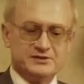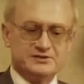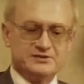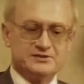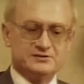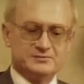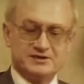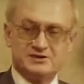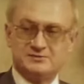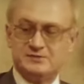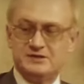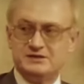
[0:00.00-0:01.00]
business,
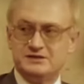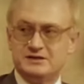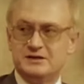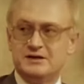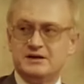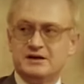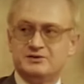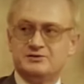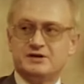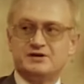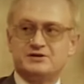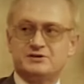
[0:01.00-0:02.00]
mass media,
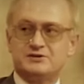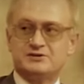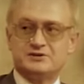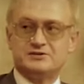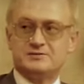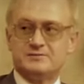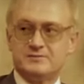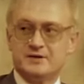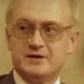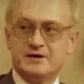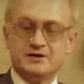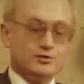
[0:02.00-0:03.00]
educational system
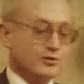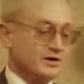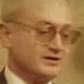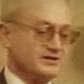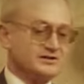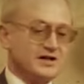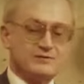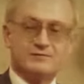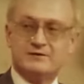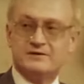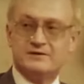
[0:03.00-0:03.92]
you are stuck